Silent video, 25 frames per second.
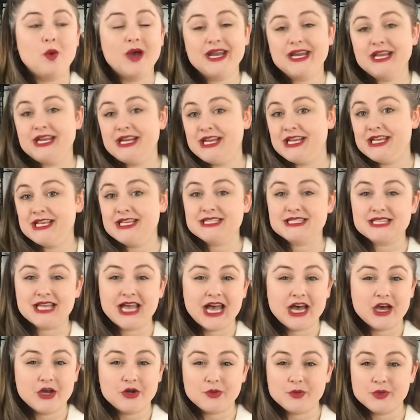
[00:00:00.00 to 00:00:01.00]
what it is,
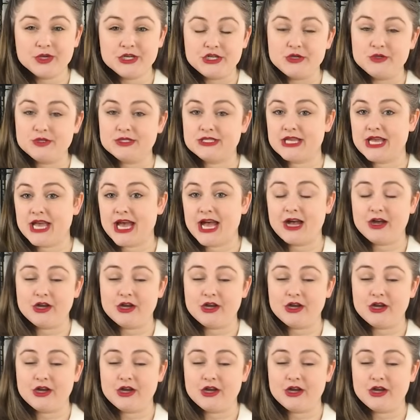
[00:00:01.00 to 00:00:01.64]
how to reduce it,